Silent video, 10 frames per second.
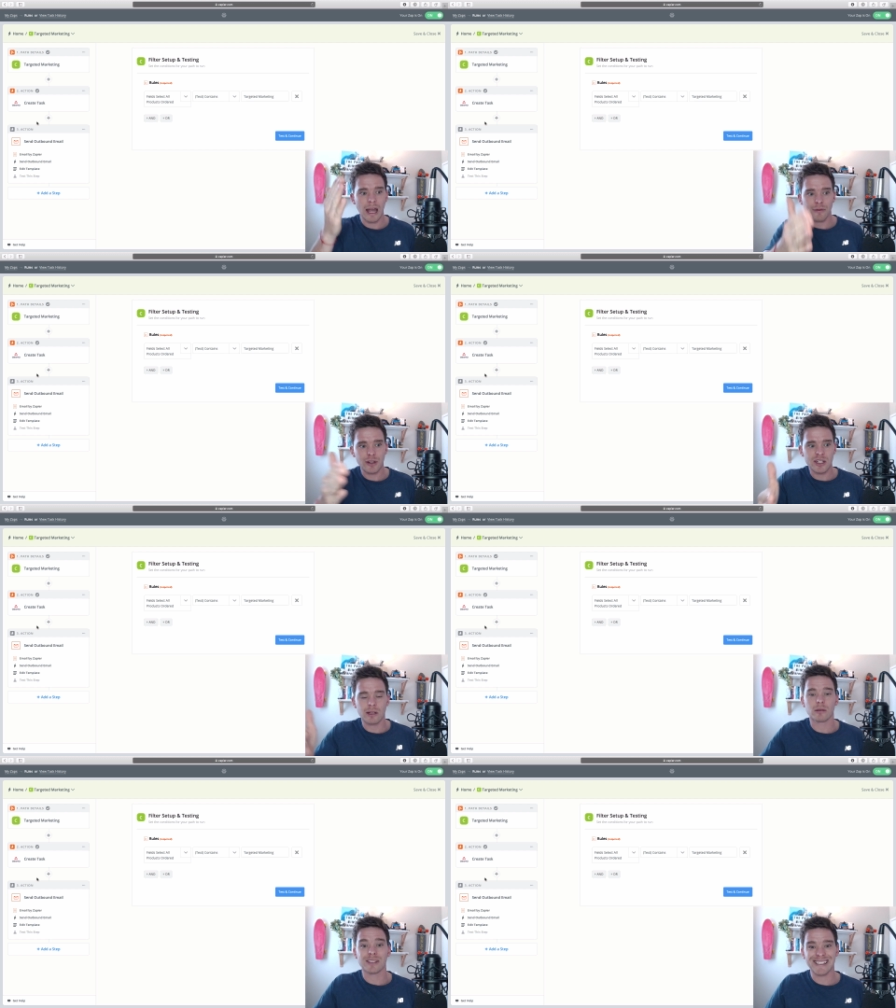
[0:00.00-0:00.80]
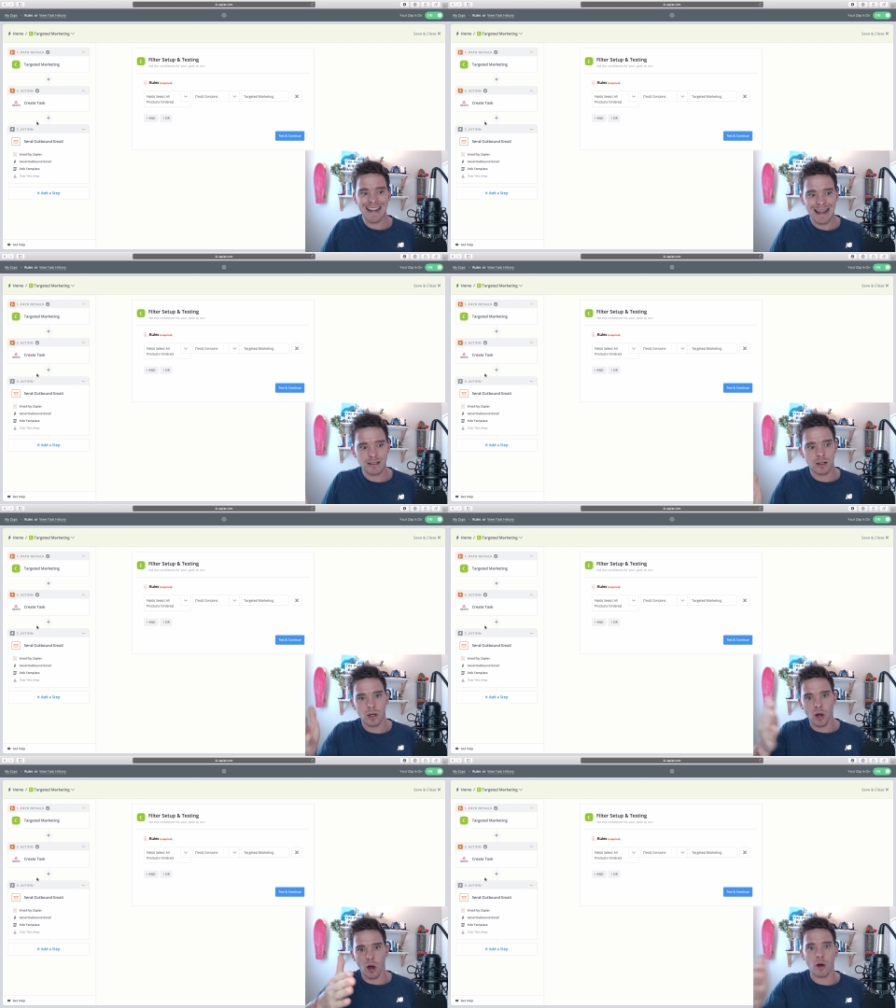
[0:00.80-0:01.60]
every single set
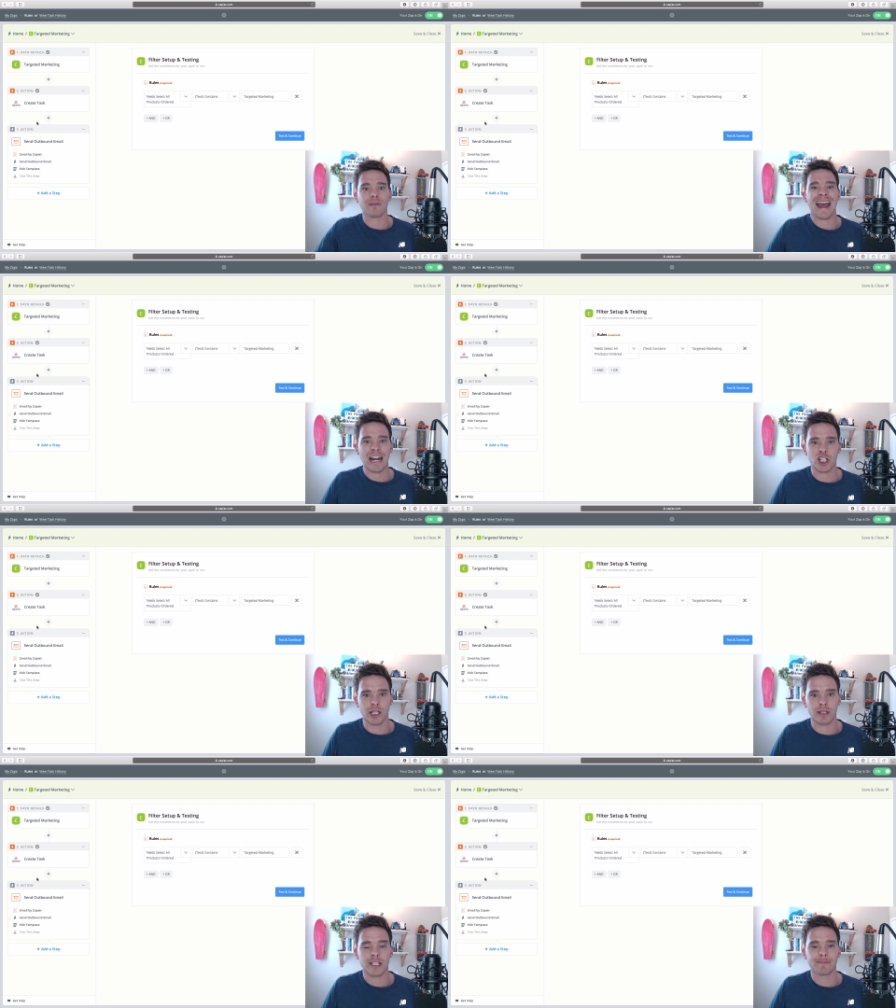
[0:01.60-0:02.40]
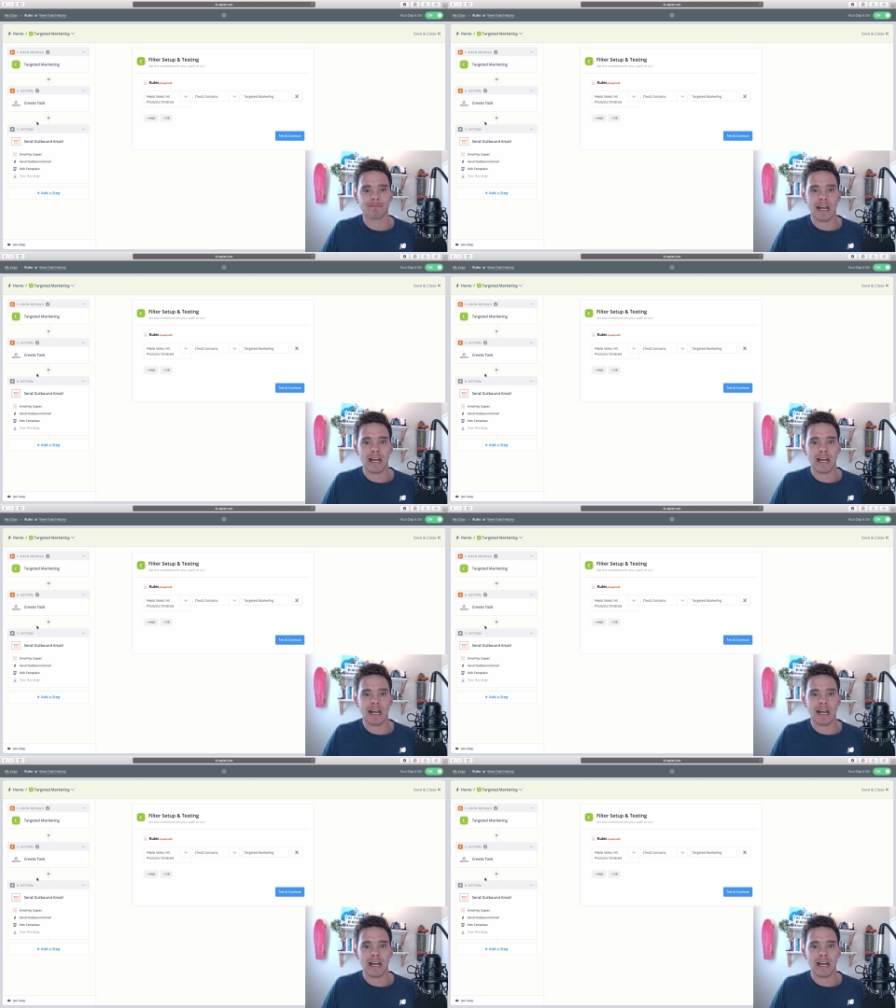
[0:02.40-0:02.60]
of actions.